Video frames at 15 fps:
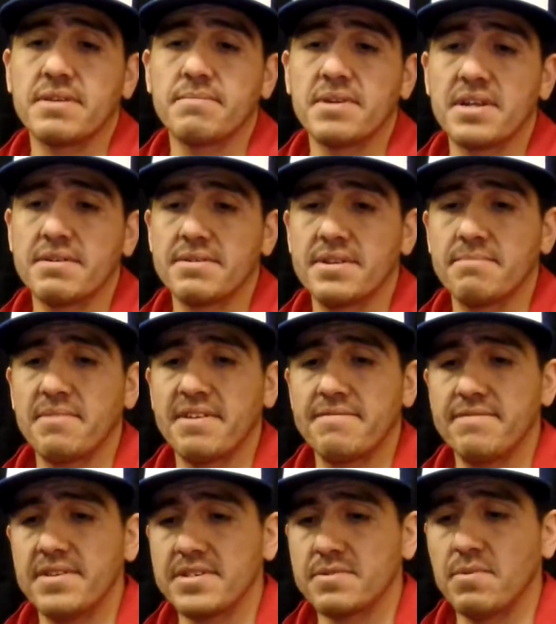I mean, did my
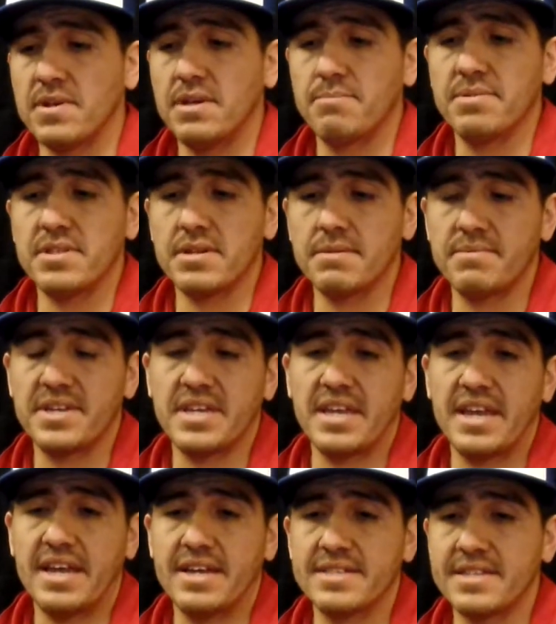feet swell up a little bit? Yeah.